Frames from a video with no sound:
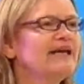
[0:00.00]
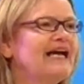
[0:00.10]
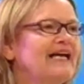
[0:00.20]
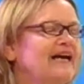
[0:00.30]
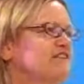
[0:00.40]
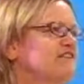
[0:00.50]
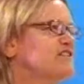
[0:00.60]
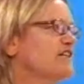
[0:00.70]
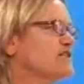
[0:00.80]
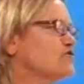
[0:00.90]
and I have these
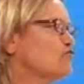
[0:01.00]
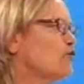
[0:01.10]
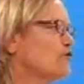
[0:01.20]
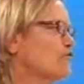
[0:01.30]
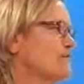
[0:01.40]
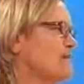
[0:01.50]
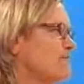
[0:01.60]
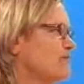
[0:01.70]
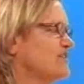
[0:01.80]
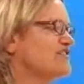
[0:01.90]
extraordinary
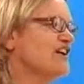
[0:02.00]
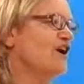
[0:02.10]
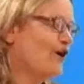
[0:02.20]
memories